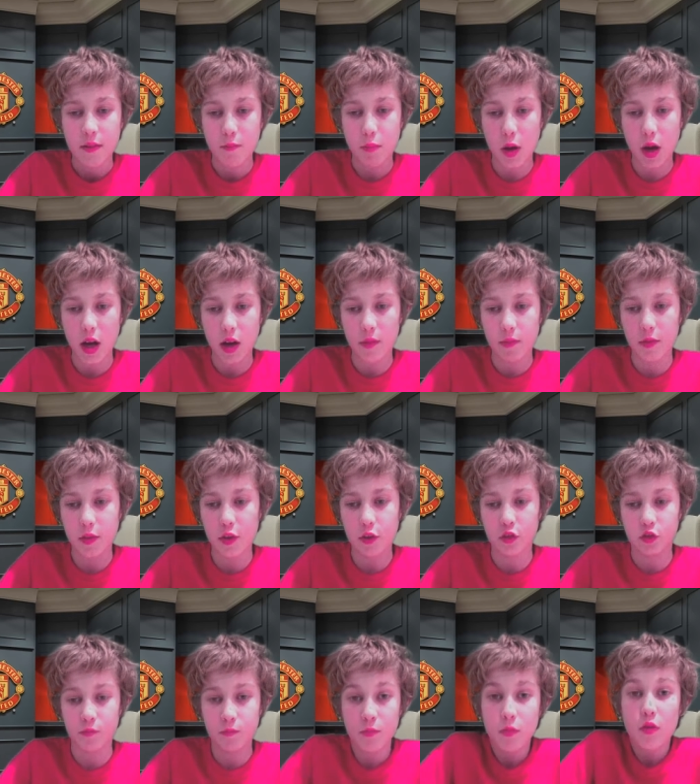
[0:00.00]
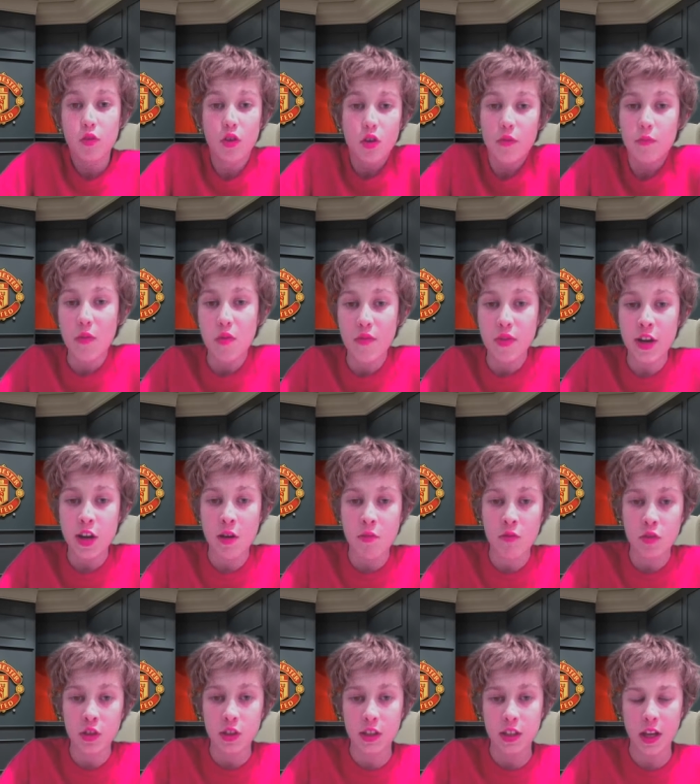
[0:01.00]
But Le, look, Mourinho
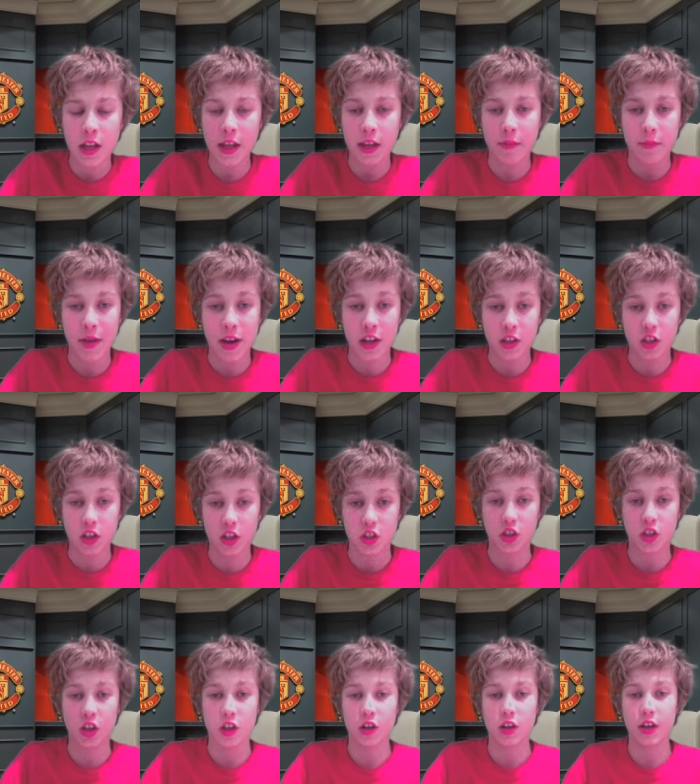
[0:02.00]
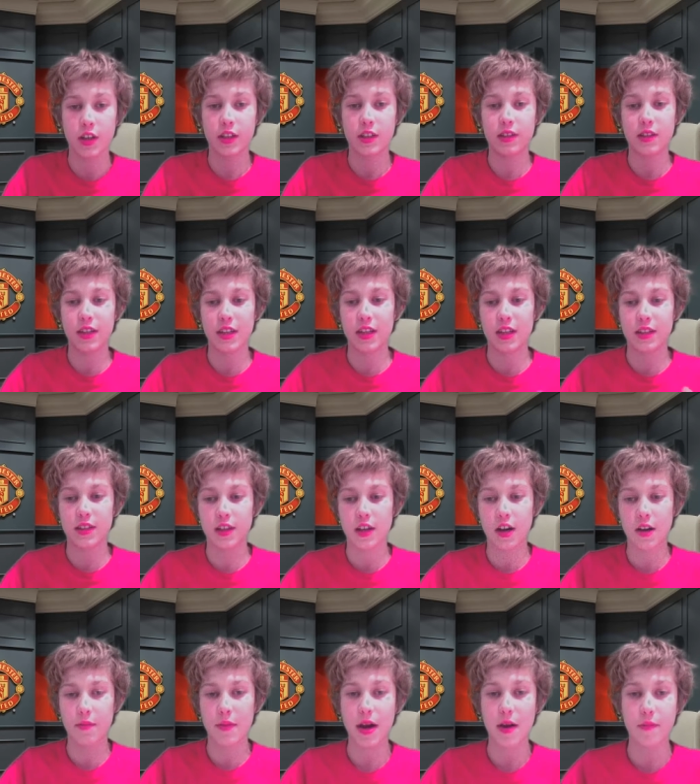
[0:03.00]
wants to leave Manchester United.
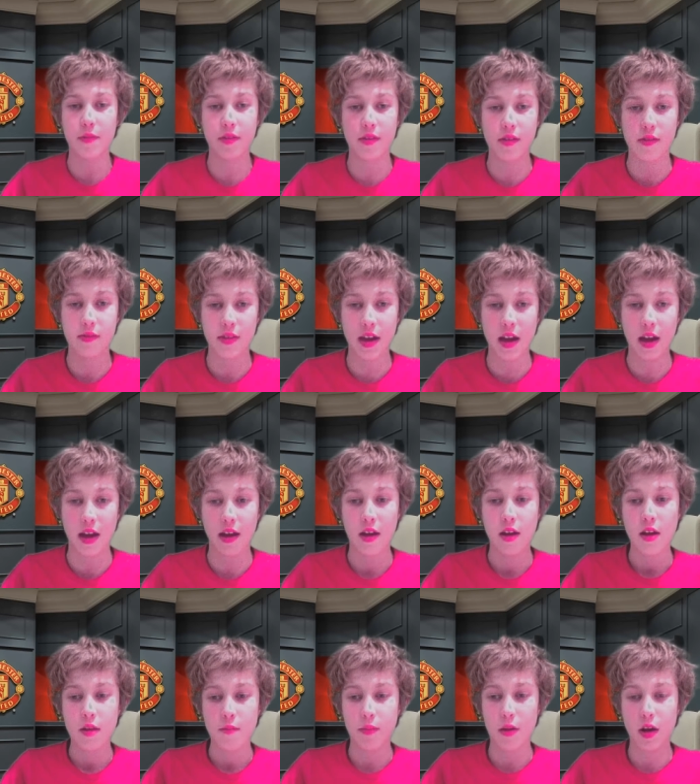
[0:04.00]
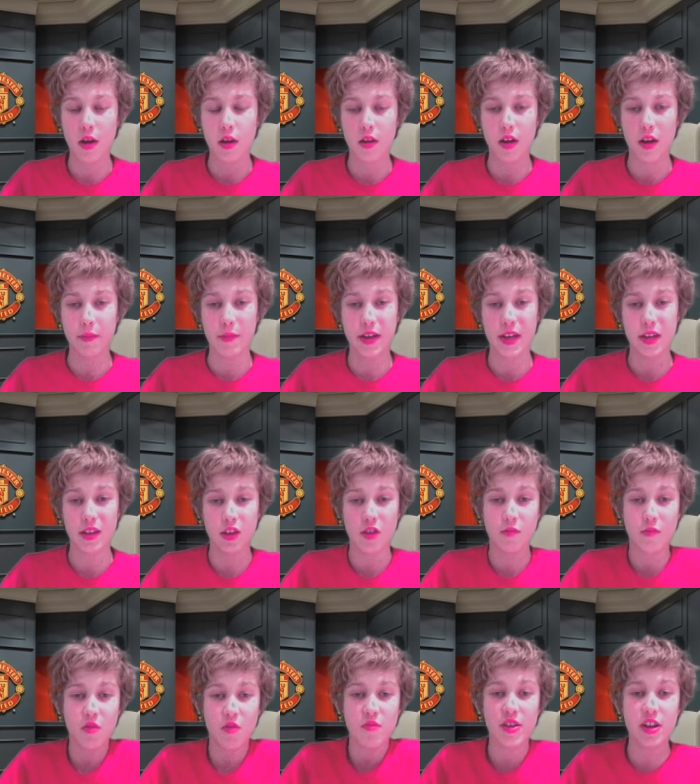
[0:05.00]
I'm happy with that. But I mean, Le
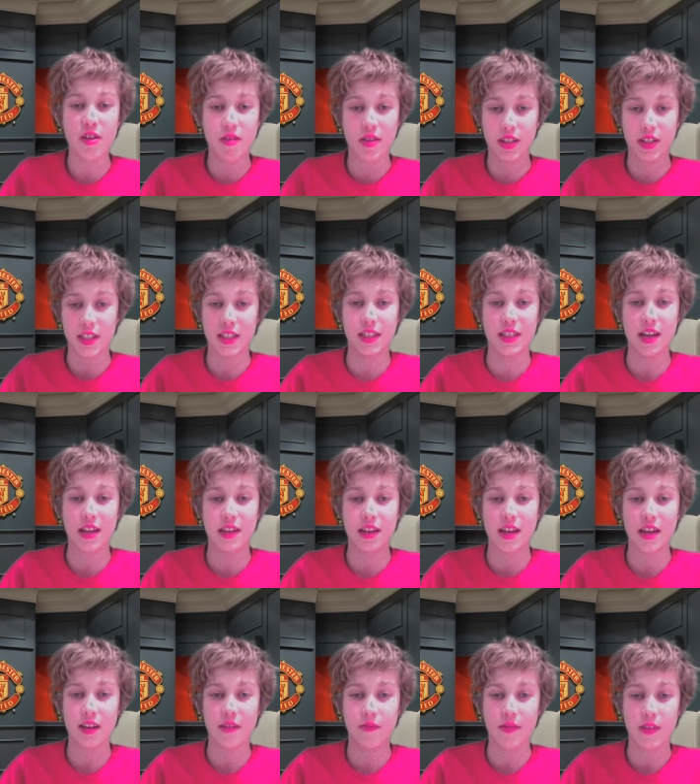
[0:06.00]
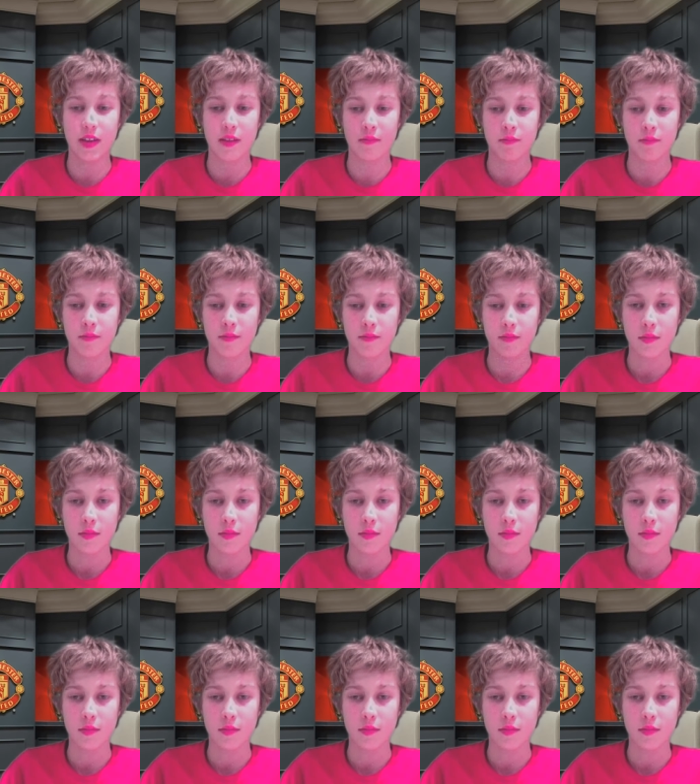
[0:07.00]
Mourinho hasn't said anything.